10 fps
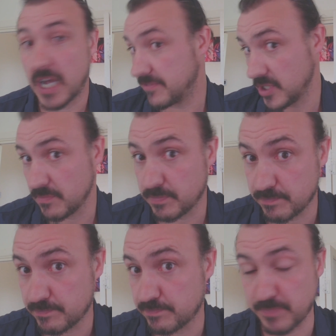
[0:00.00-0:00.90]
after you
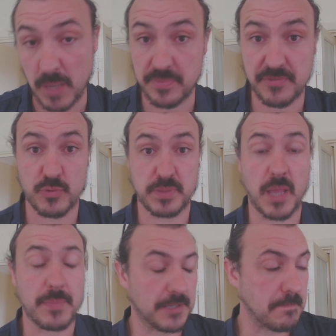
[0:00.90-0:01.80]
pump through
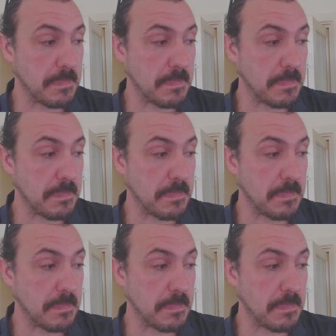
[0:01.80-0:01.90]
plumbing.